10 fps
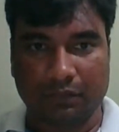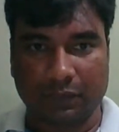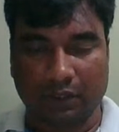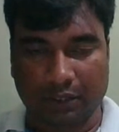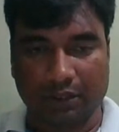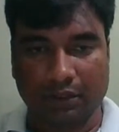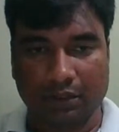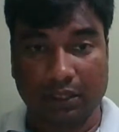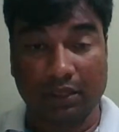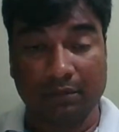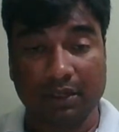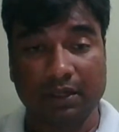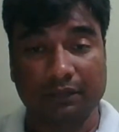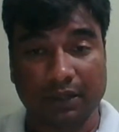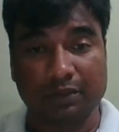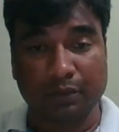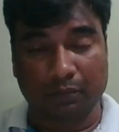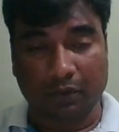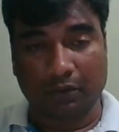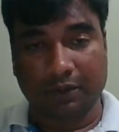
Okay, he mentored Facebook founder.